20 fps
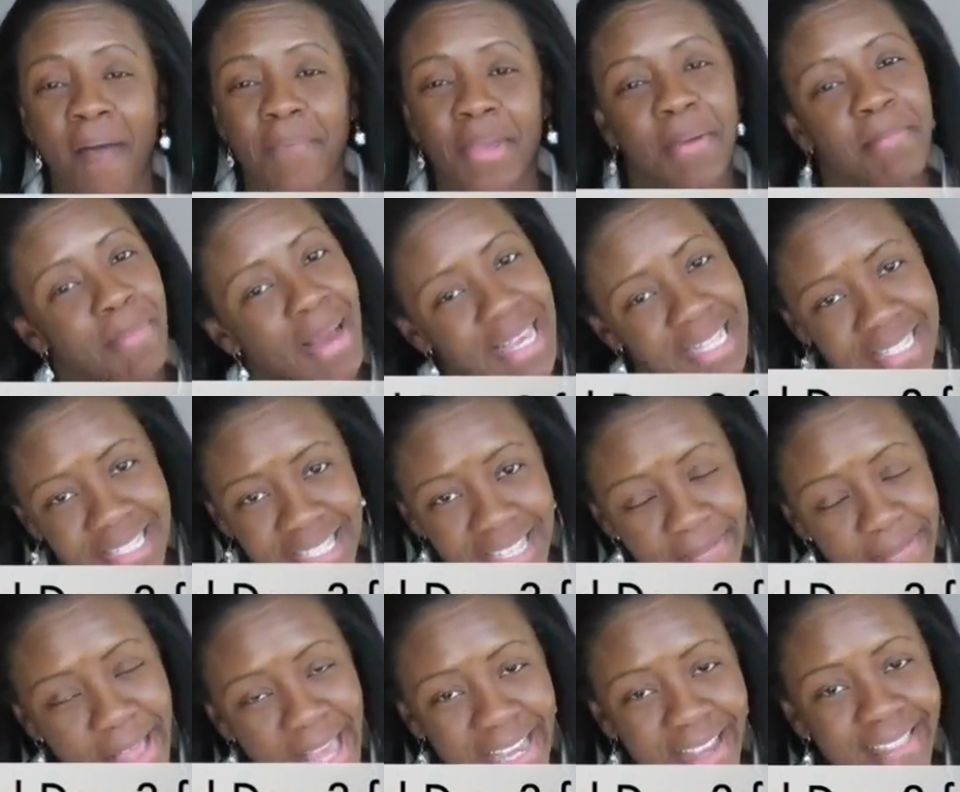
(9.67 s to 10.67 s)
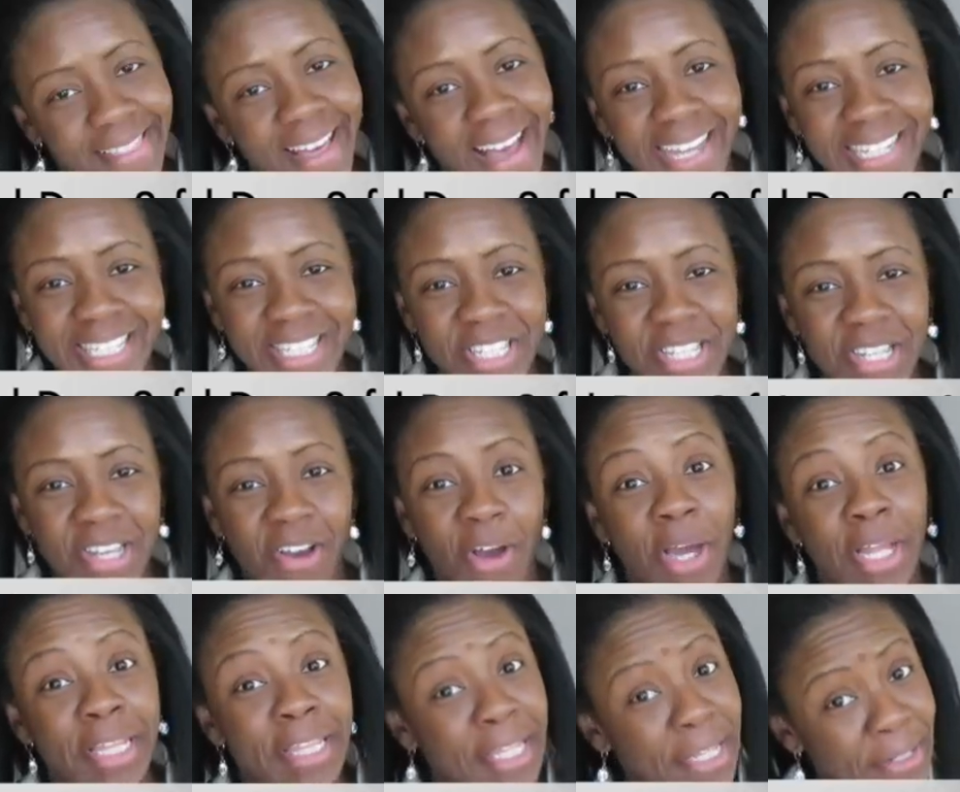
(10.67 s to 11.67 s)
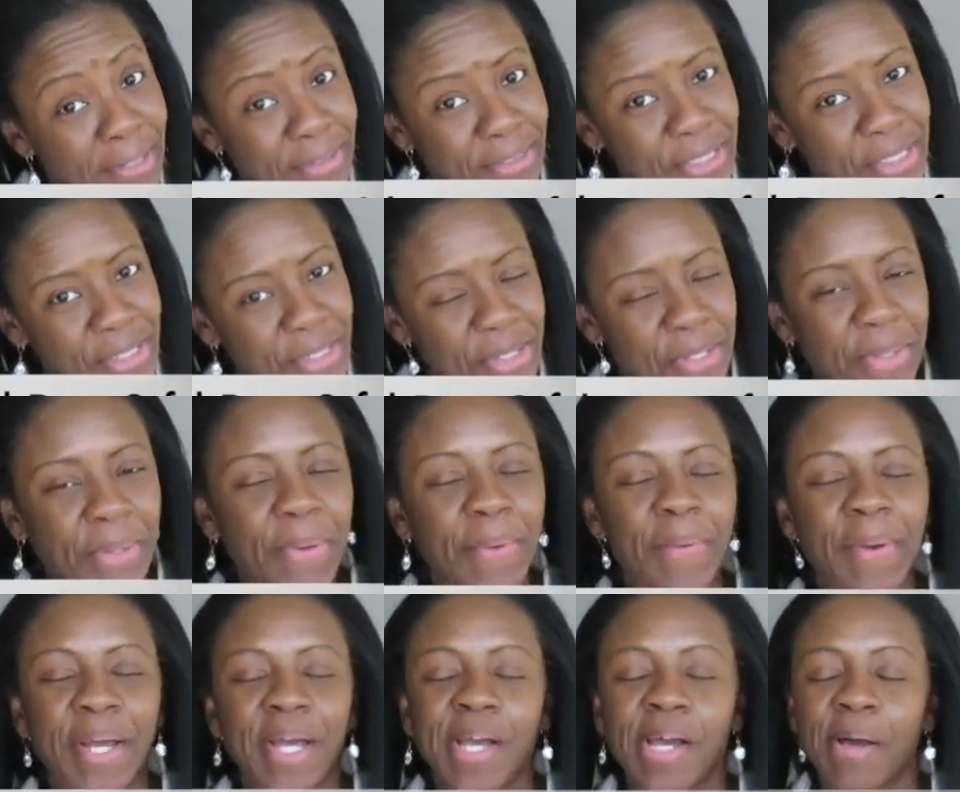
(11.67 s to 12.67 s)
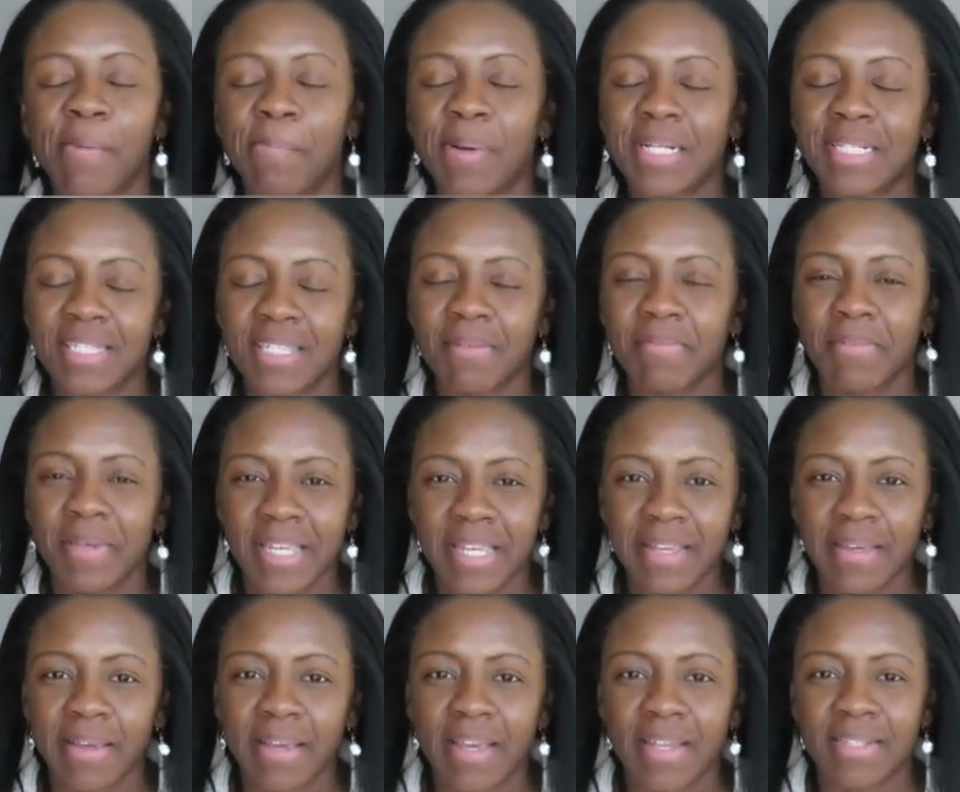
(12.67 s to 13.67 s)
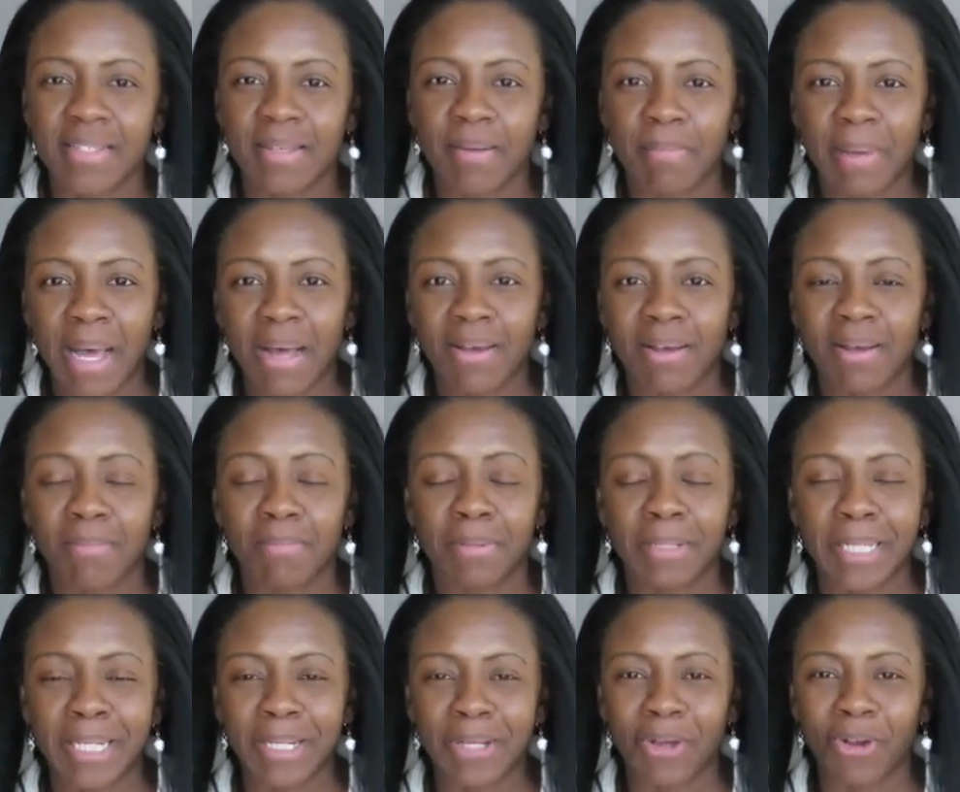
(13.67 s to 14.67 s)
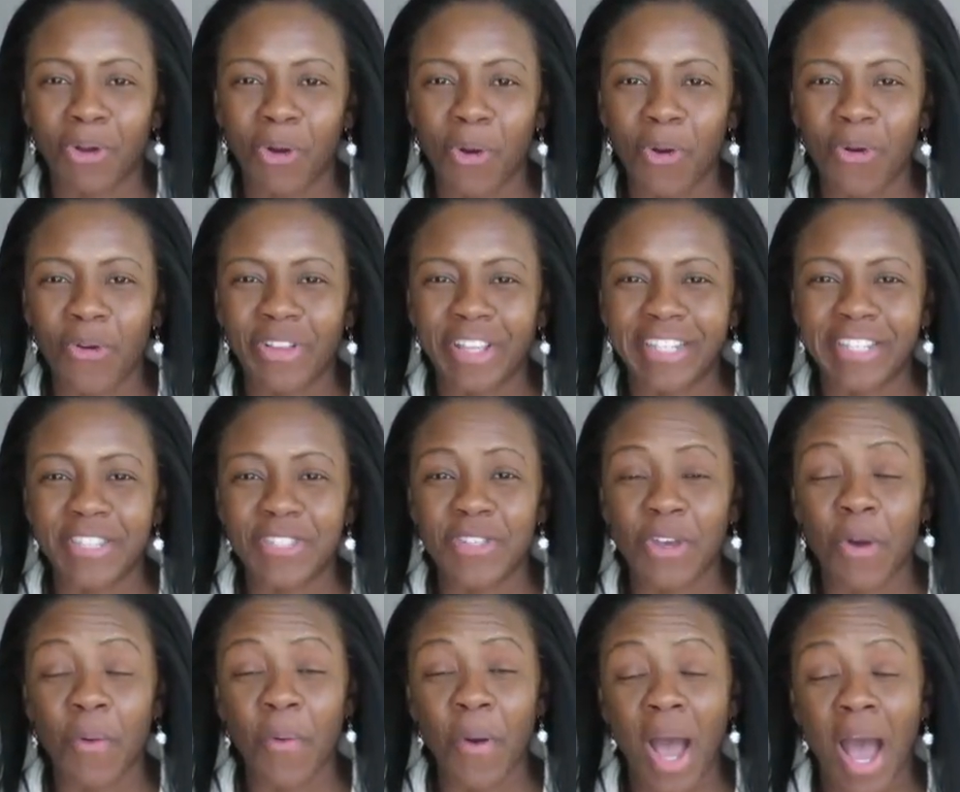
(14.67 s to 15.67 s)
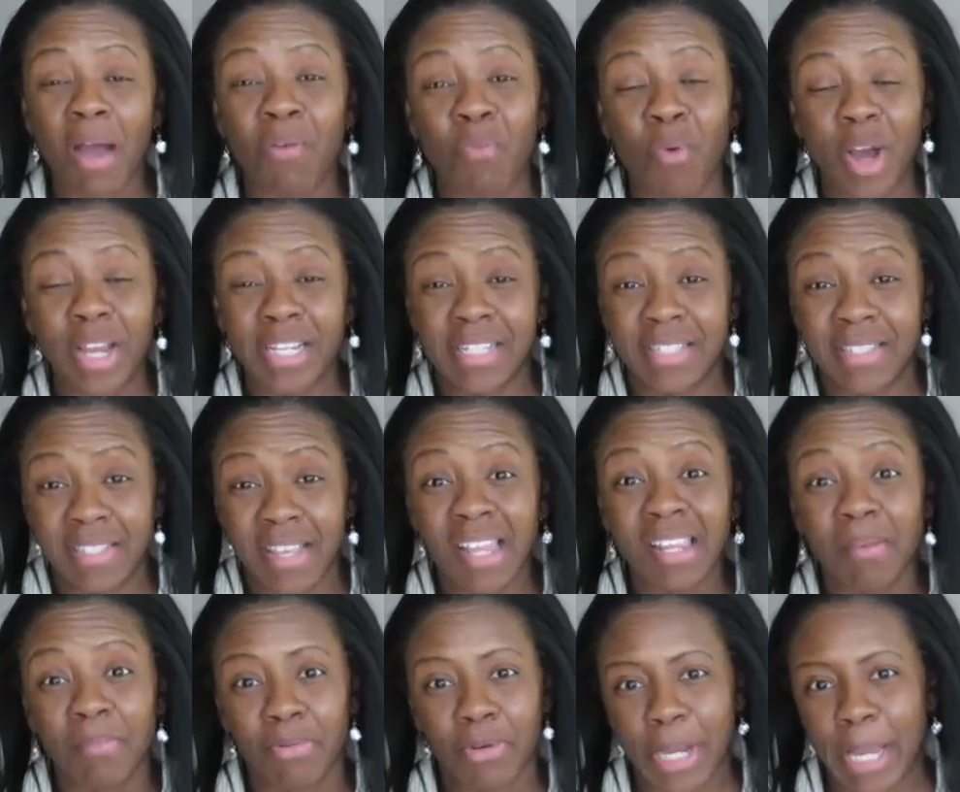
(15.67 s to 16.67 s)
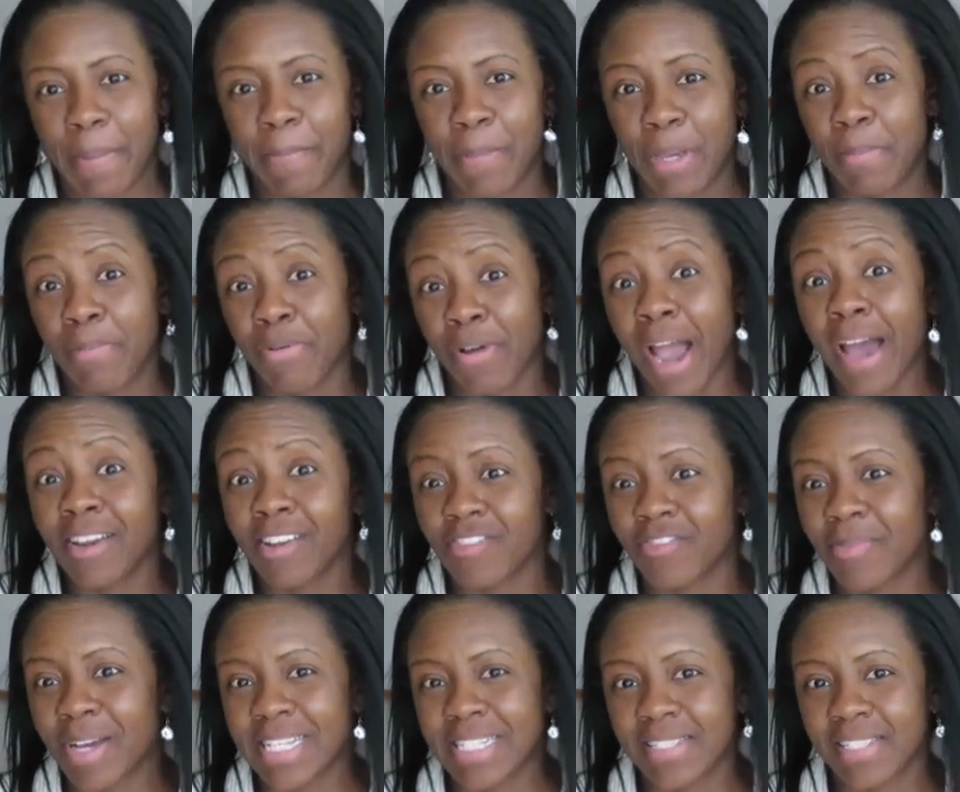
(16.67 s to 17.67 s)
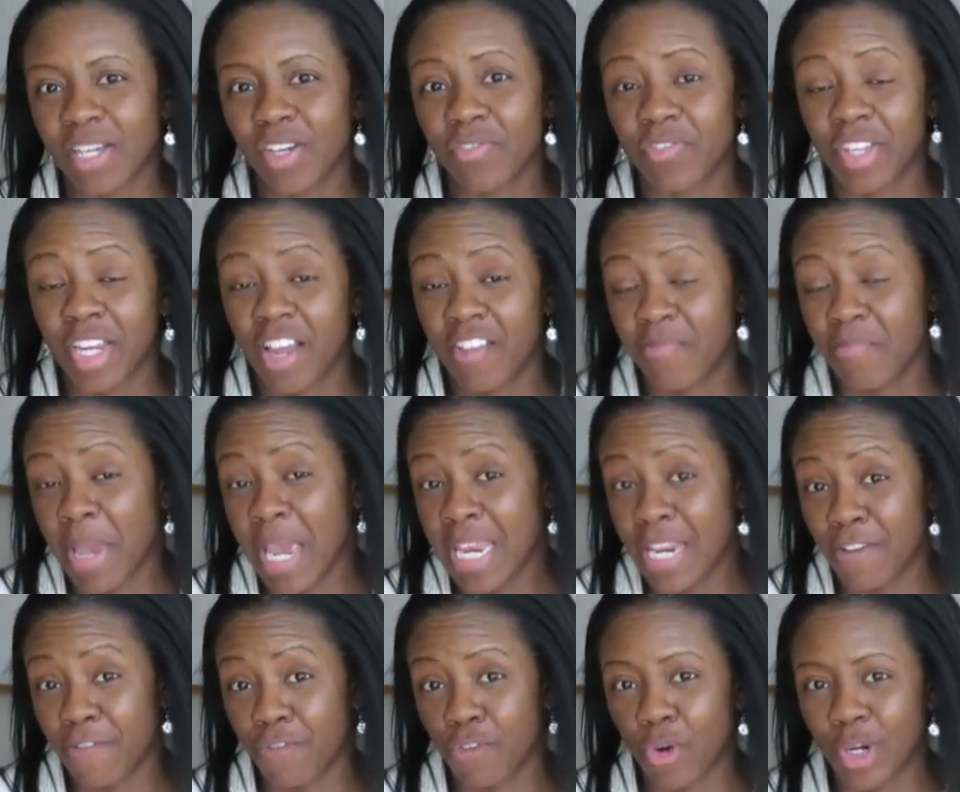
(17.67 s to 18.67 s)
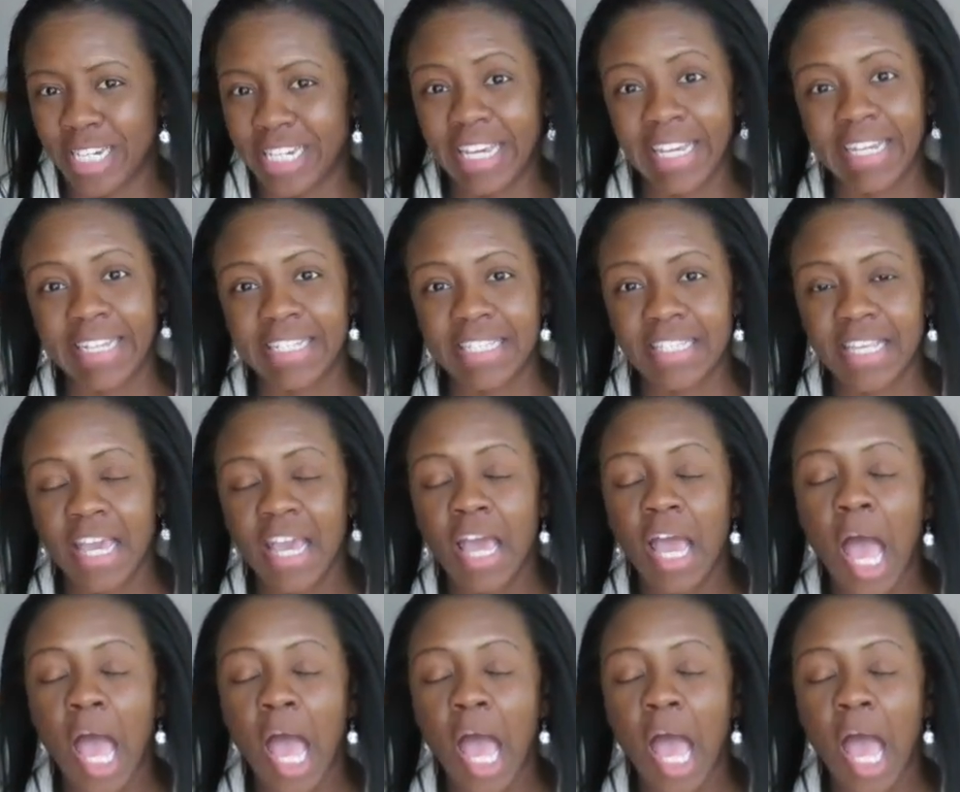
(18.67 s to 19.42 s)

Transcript: It might seem like a lot or little to you, but to me, it's about completing a goal. And so I want to celebrate and be proud of myself that I've made it 4 days.